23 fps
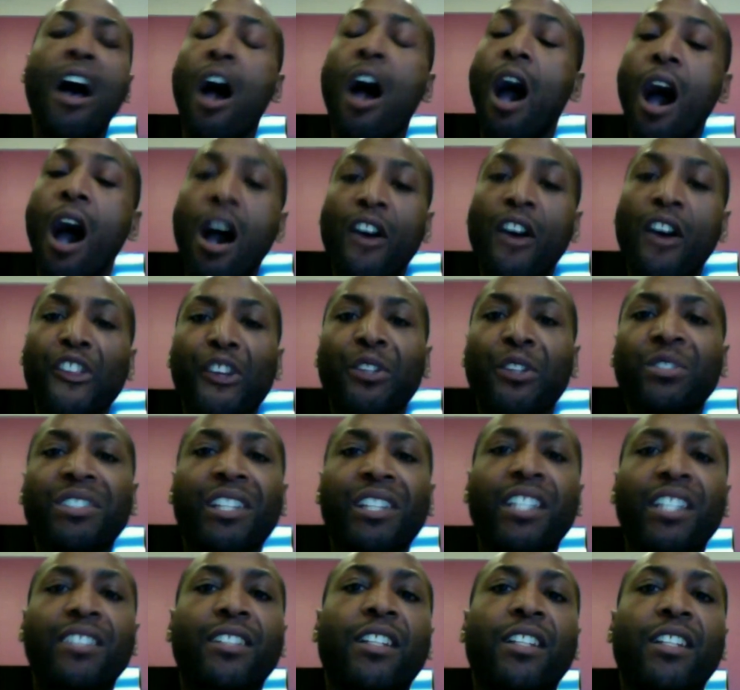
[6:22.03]
All those
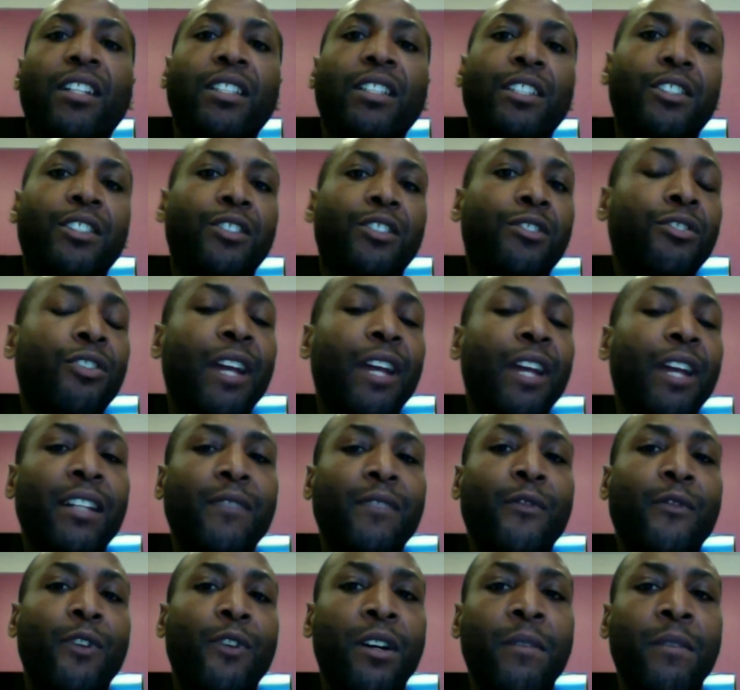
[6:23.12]
things are going to detract
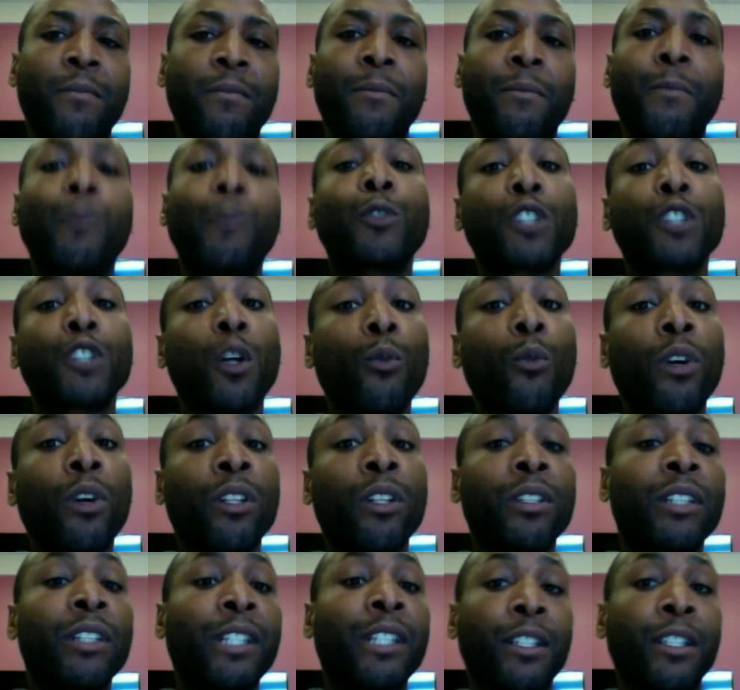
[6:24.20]
from someone
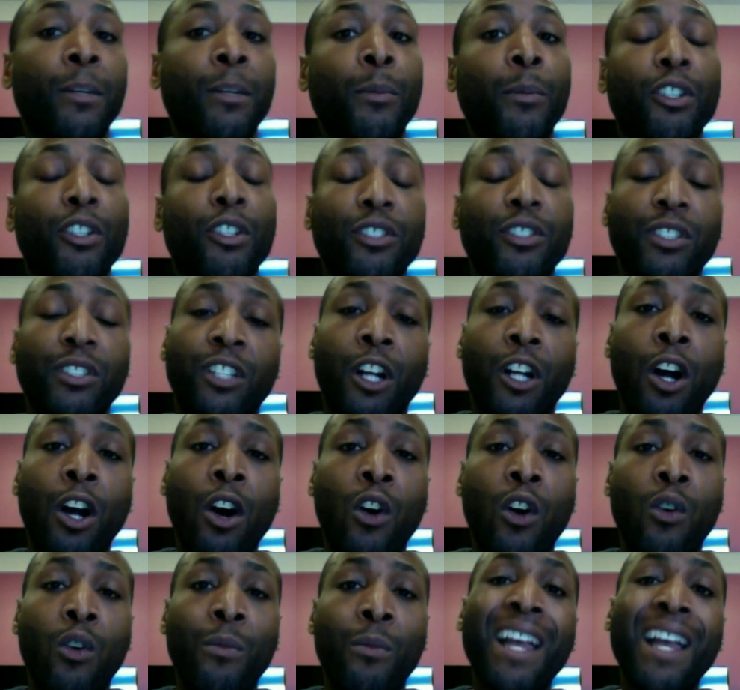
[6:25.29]
looking to purchase your
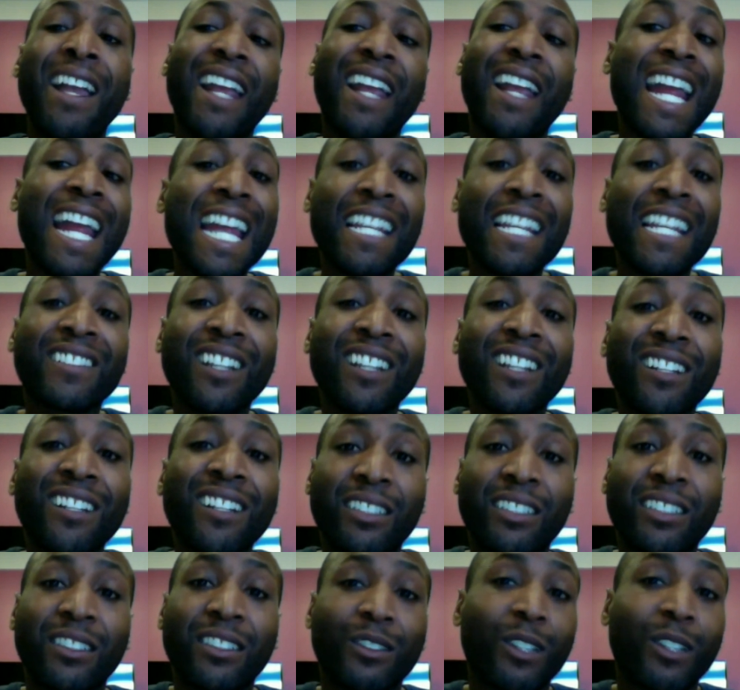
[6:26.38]
home, and it's
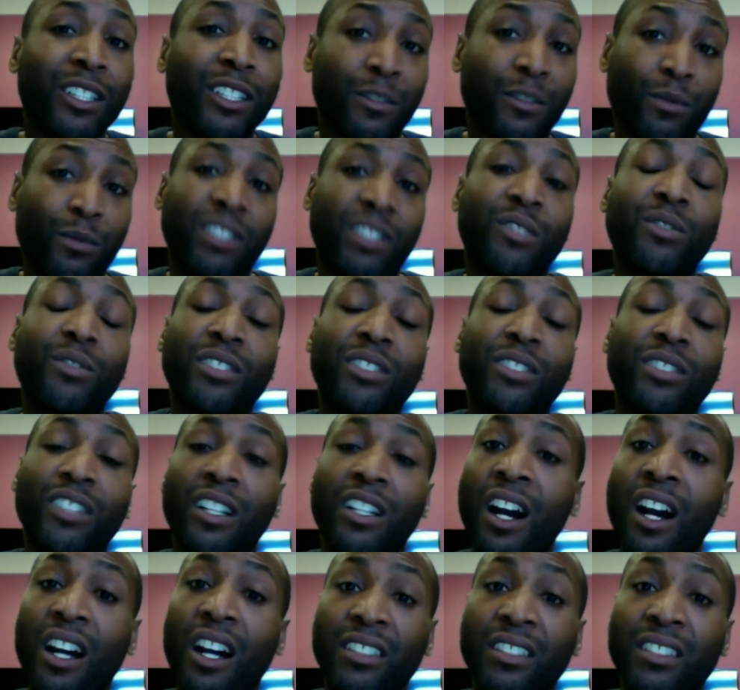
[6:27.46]
also going to reduce the
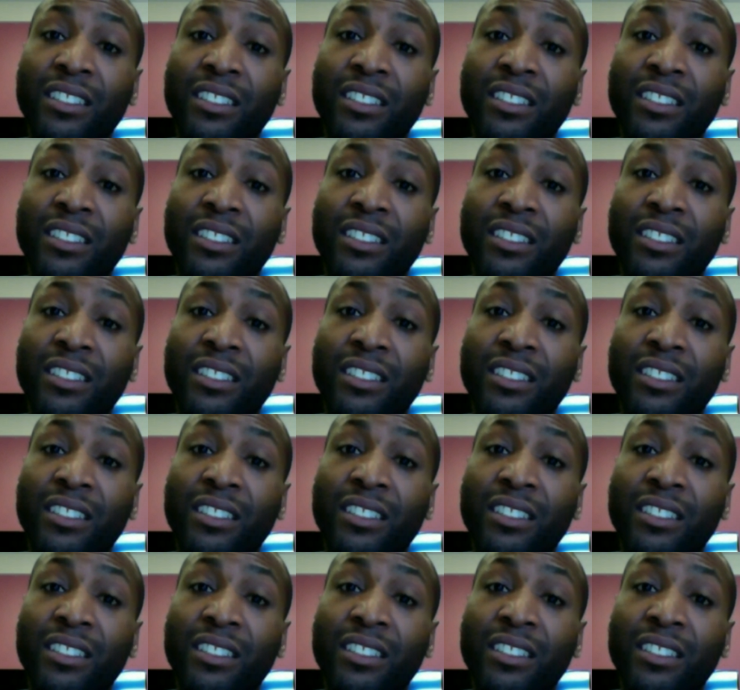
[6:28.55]
cost.